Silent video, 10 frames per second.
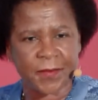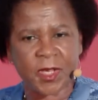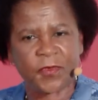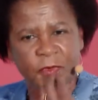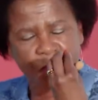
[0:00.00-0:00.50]
I
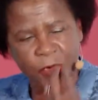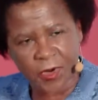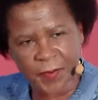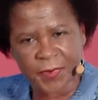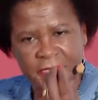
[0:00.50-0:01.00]
mean, if you grow
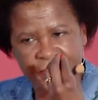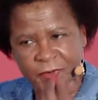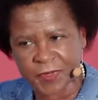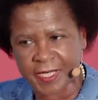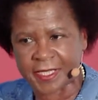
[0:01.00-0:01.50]
up in a
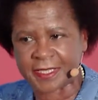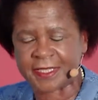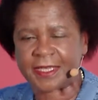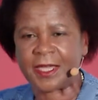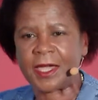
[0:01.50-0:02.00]

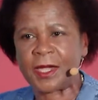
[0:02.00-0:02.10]
society